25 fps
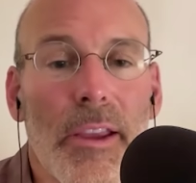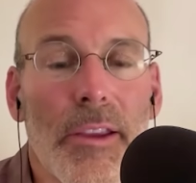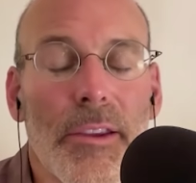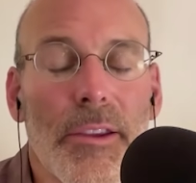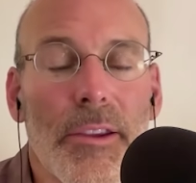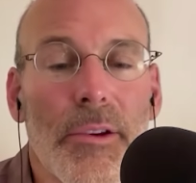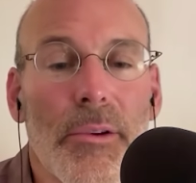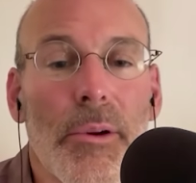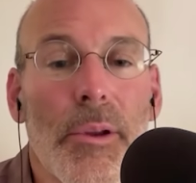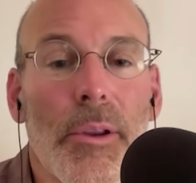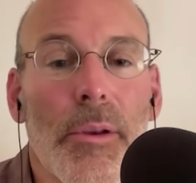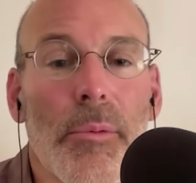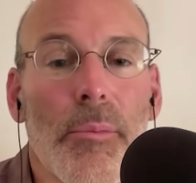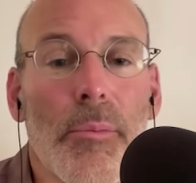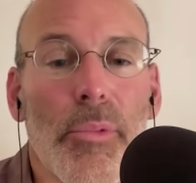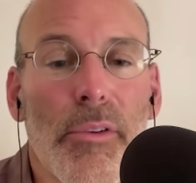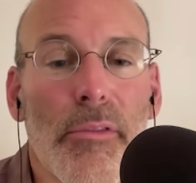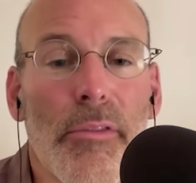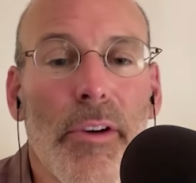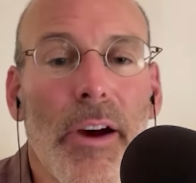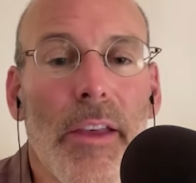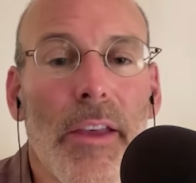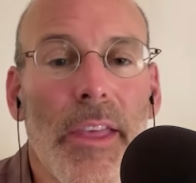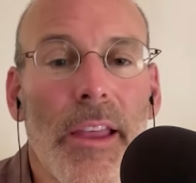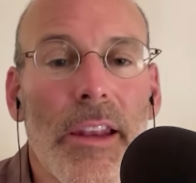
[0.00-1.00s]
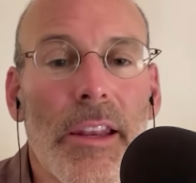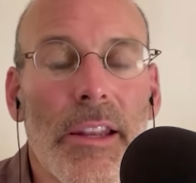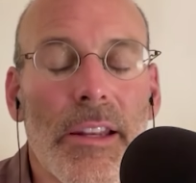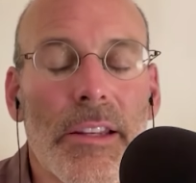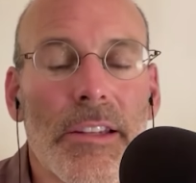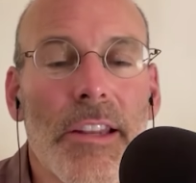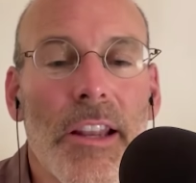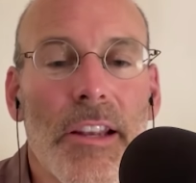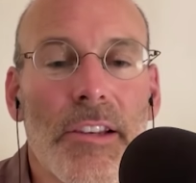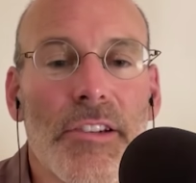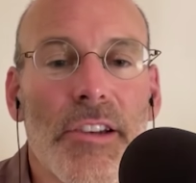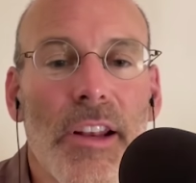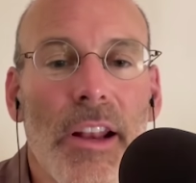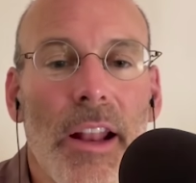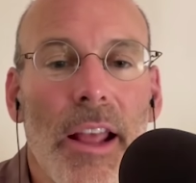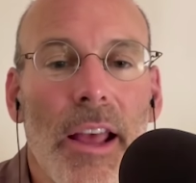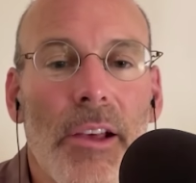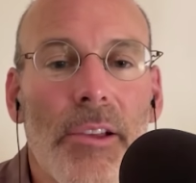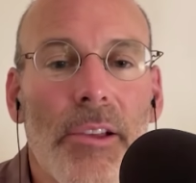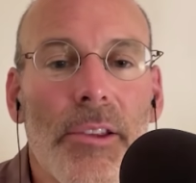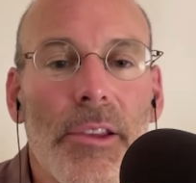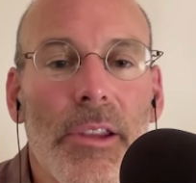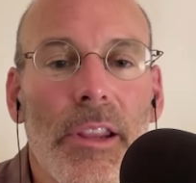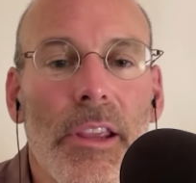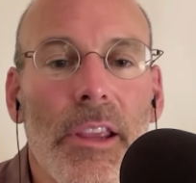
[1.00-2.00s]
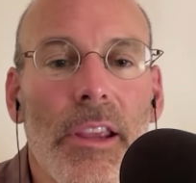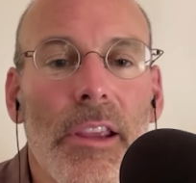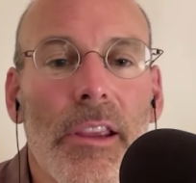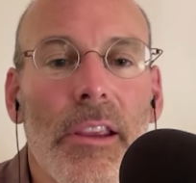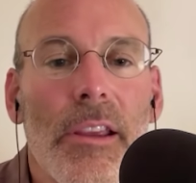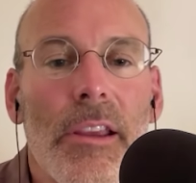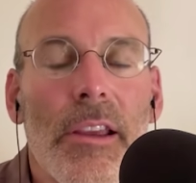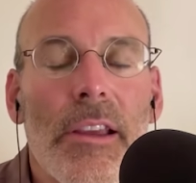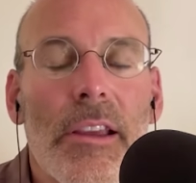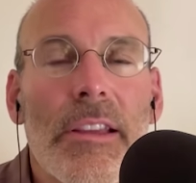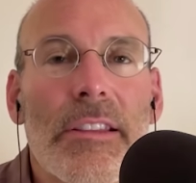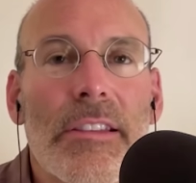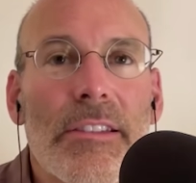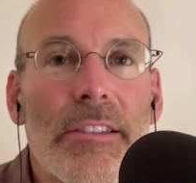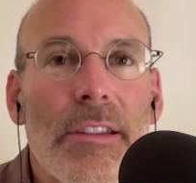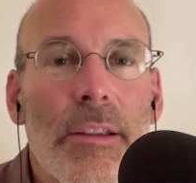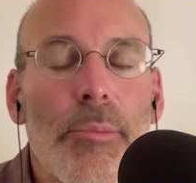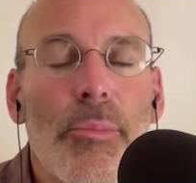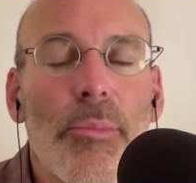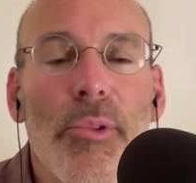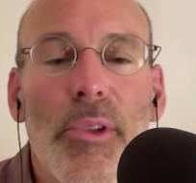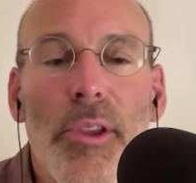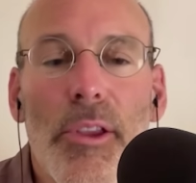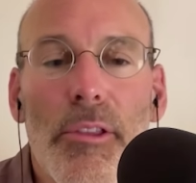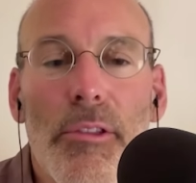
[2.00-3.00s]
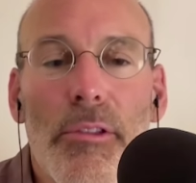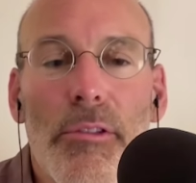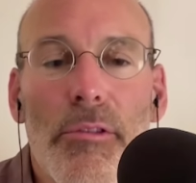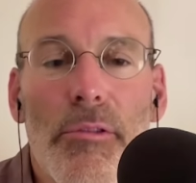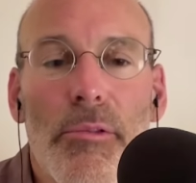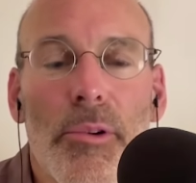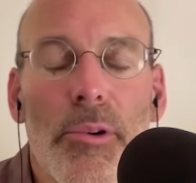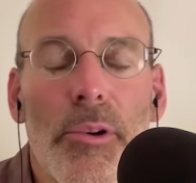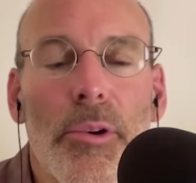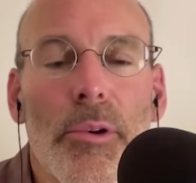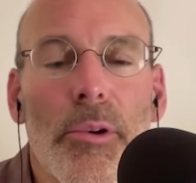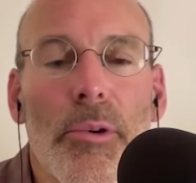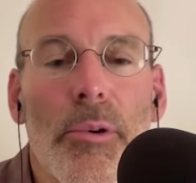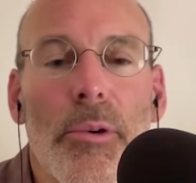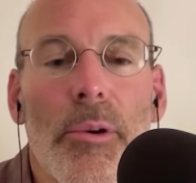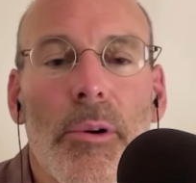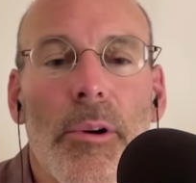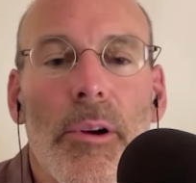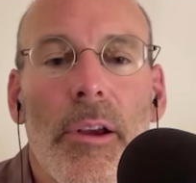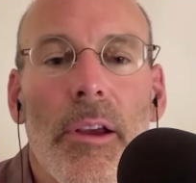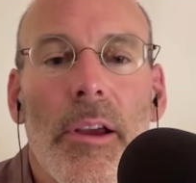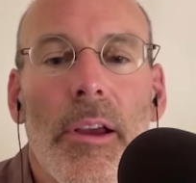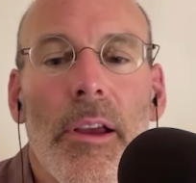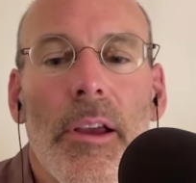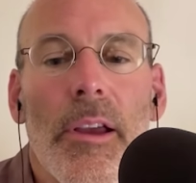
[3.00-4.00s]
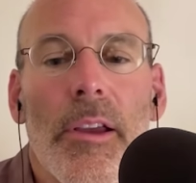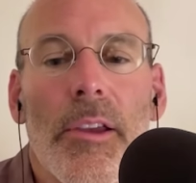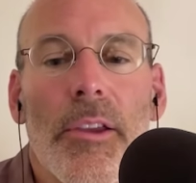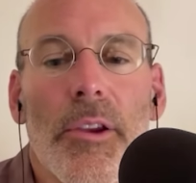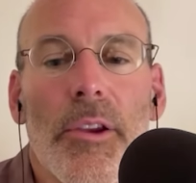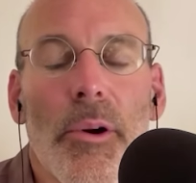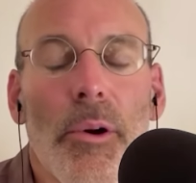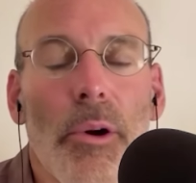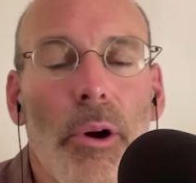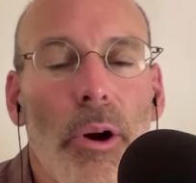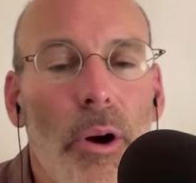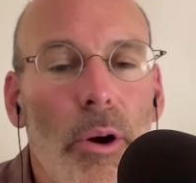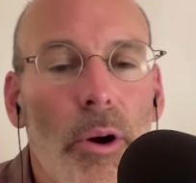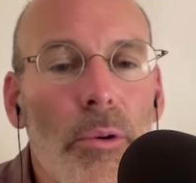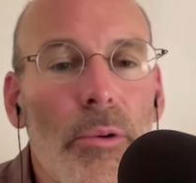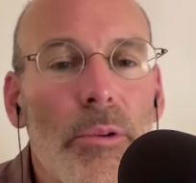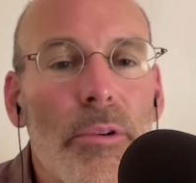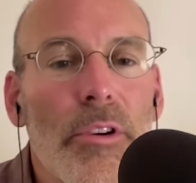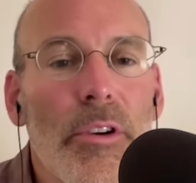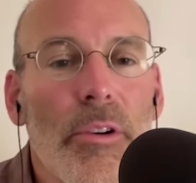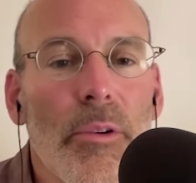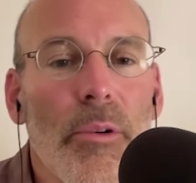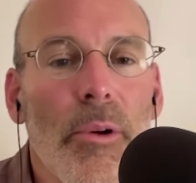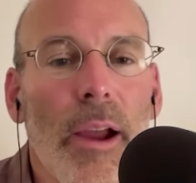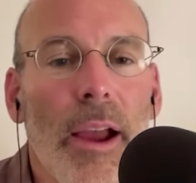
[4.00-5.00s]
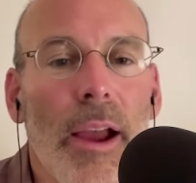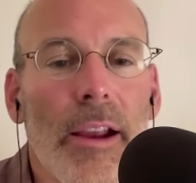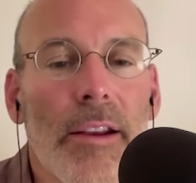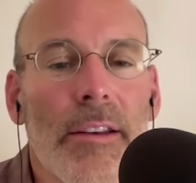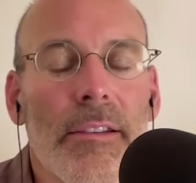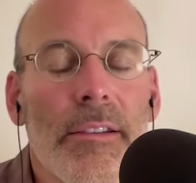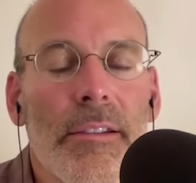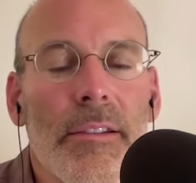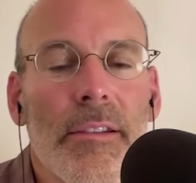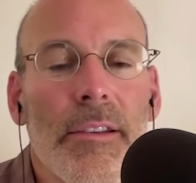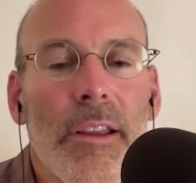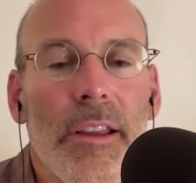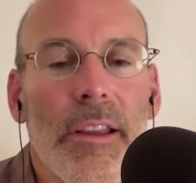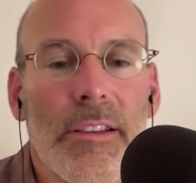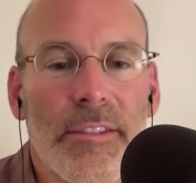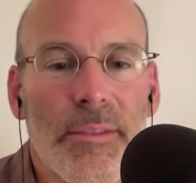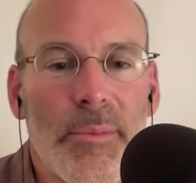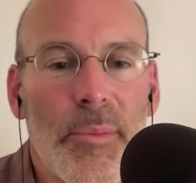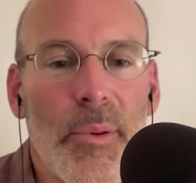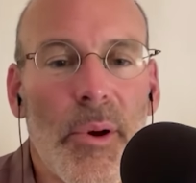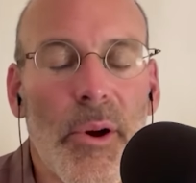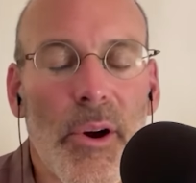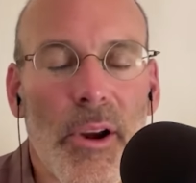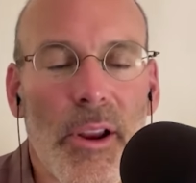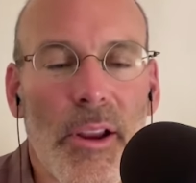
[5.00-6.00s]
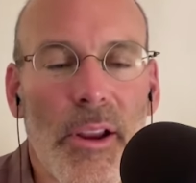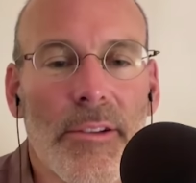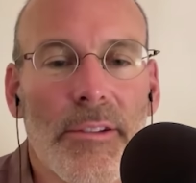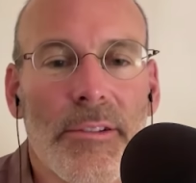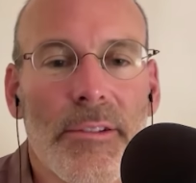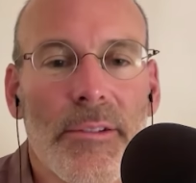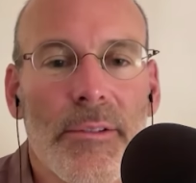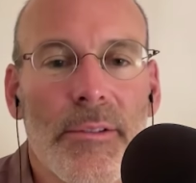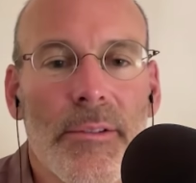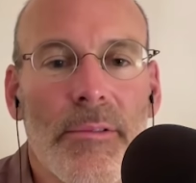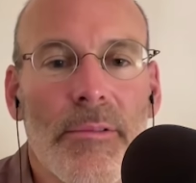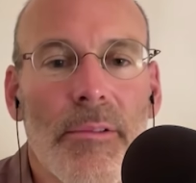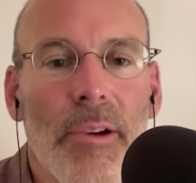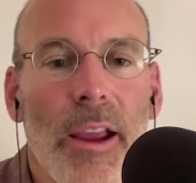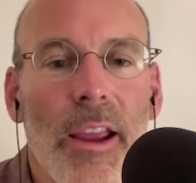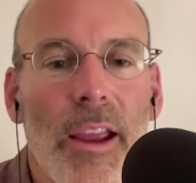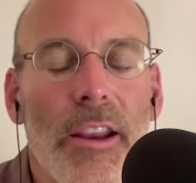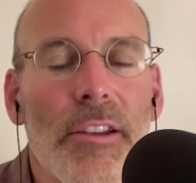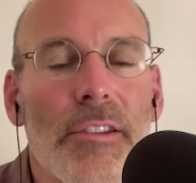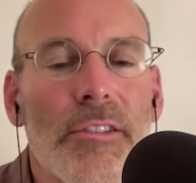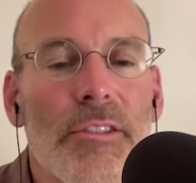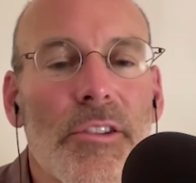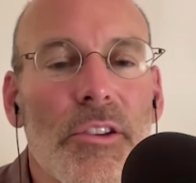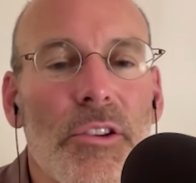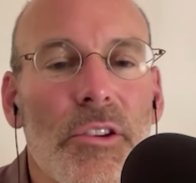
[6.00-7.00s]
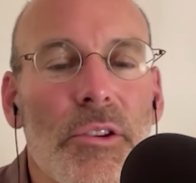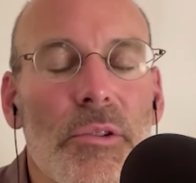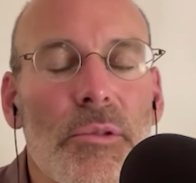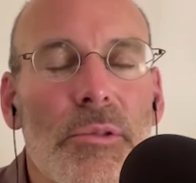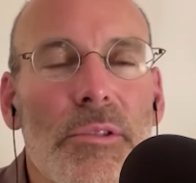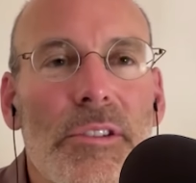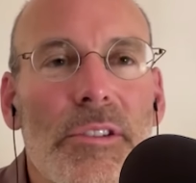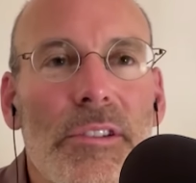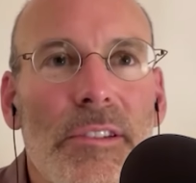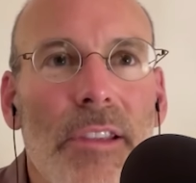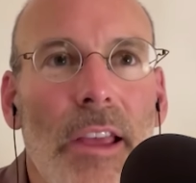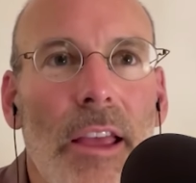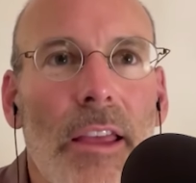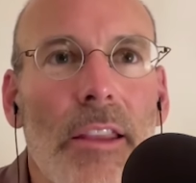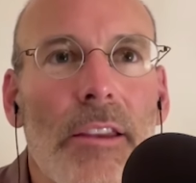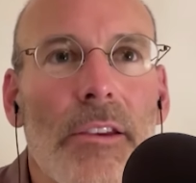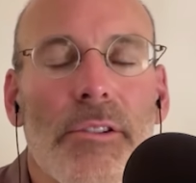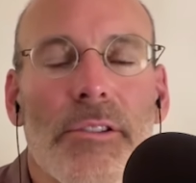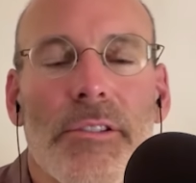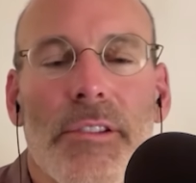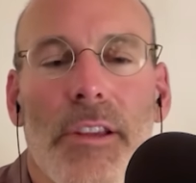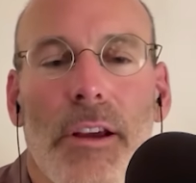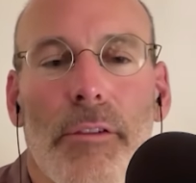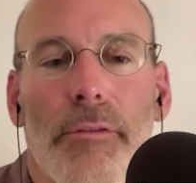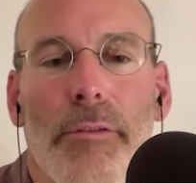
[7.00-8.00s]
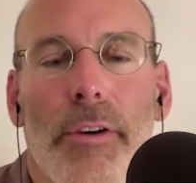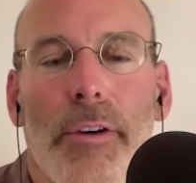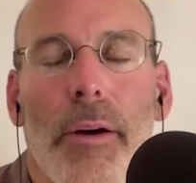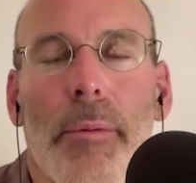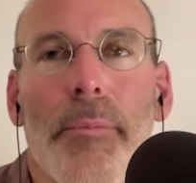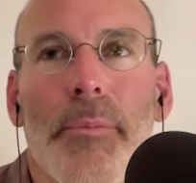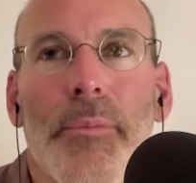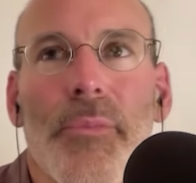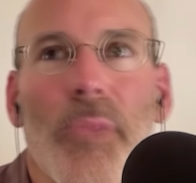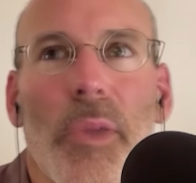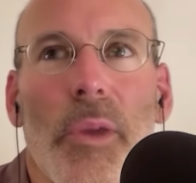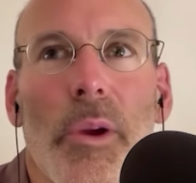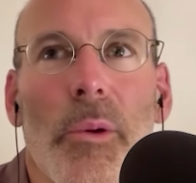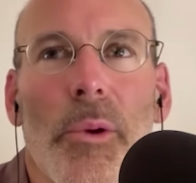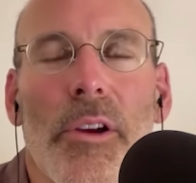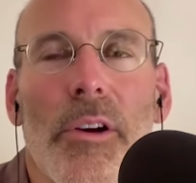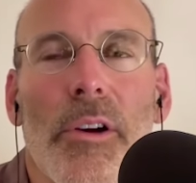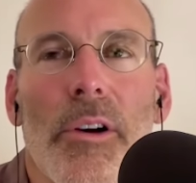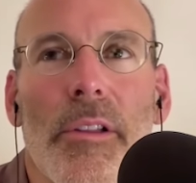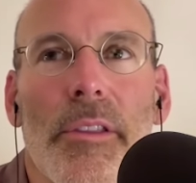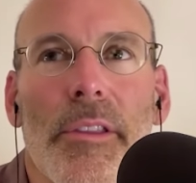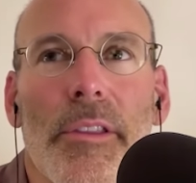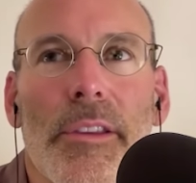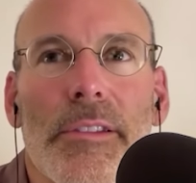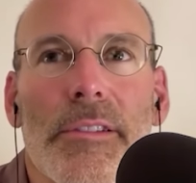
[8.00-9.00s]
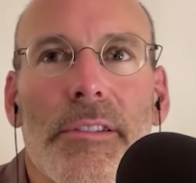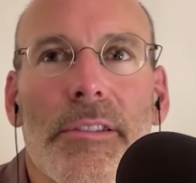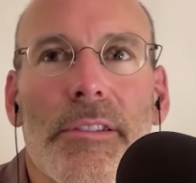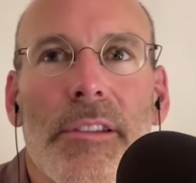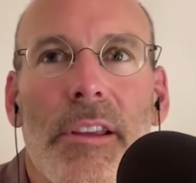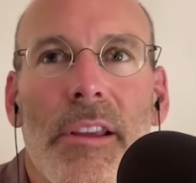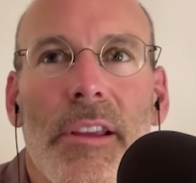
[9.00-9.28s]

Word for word: you and provide that intentionality simply through your own direct experience, right? So you set yourself up. We call this